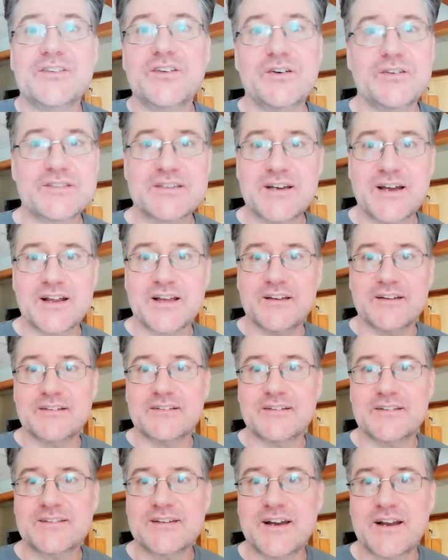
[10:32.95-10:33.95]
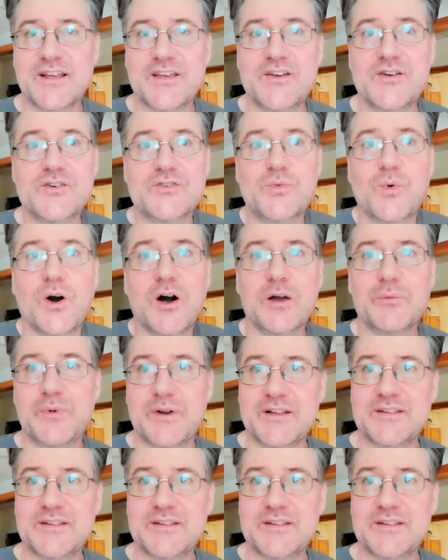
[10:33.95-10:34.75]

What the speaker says: So it's not a huge walk,